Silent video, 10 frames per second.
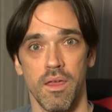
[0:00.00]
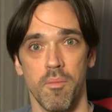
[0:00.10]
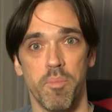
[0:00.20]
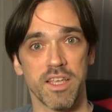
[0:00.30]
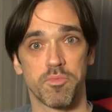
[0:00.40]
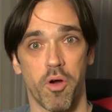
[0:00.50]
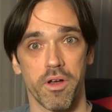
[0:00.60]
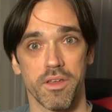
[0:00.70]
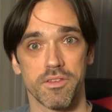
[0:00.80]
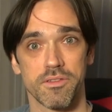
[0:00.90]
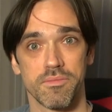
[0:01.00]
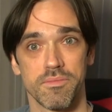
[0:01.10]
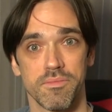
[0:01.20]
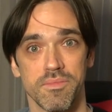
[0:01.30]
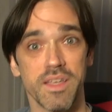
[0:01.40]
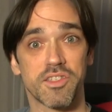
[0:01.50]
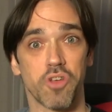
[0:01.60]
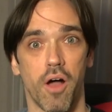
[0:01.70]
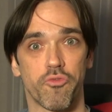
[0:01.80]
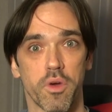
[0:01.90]
Best part is, this
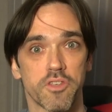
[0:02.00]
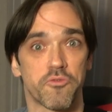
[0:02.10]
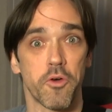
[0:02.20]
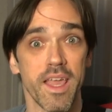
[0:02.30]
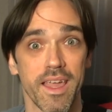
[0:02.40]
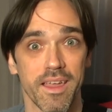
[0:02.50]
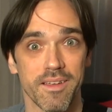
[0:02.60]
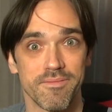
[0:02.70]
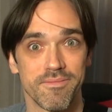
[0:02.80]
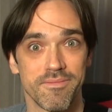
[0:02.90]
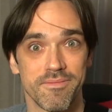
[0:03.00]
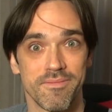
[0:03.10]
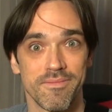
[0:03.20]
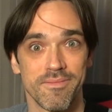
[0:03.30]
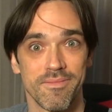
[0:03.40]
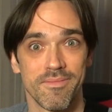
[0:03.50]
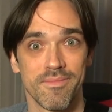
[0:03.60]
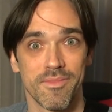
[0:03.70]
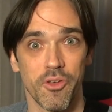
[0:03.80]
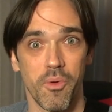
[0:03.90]
software is free.
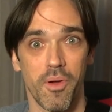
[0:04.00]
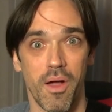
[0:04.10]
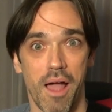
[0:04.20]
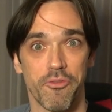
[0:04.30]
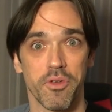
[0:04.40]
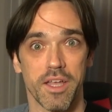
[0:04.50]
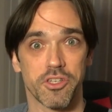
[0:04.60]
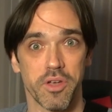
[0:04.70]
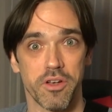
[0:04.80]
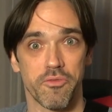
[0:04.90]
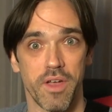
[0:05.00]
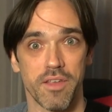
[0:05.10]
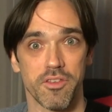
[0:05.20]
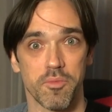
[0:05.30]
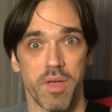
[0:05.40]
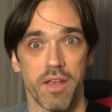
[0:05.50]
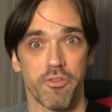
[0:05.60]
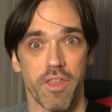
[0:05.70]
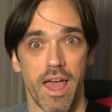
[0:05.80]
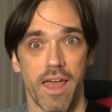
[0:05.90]
So after you get your interface and you paid for
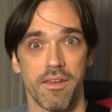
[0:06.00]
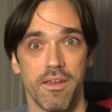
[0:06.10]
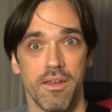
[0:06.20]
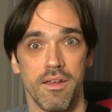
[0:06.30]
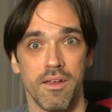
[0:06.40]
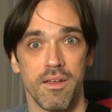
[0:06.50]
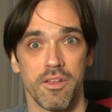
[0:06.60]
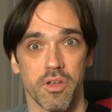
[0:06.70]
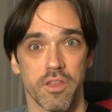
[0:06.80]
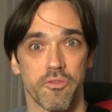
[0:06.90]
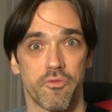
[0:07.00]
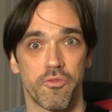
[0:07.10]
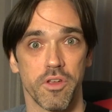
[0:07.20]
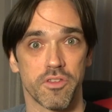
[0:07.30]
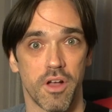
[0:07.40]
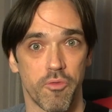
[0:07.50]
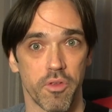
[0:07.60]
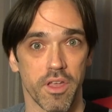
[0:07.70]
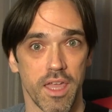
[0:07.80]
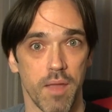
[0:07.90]
that, you got the free software
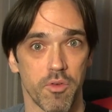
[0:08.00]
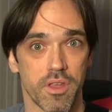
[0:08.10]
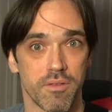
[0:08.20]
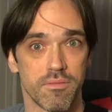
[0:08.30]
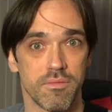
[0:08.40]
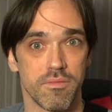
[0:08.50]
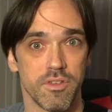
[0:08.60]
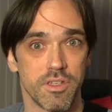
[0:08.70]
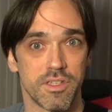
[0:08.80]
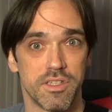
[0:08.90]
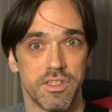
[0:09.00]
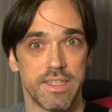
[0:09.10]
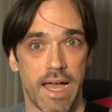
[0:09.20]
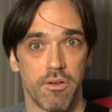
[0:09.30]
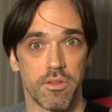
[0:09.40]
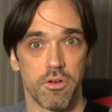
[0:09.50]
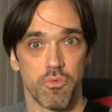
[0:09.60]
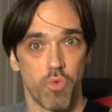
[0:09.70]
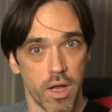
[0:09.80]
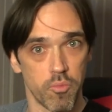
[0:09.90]
that came with it, you just download
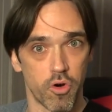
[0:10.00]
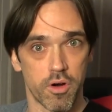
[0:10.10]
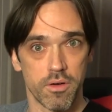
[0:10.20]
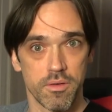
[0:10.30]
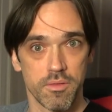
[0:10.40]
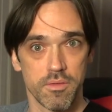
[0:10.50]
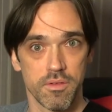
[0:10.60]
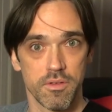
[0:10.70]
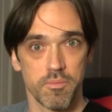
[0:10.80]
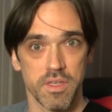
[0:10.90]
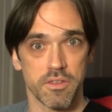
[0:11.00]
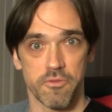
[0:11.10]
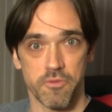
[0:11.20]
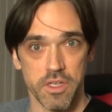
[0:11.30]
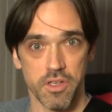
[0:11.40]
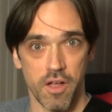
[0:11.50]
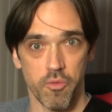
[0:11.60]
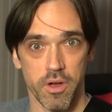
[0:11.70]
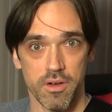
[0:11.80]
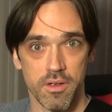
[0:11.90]
one more piece of free
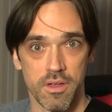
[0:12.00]
software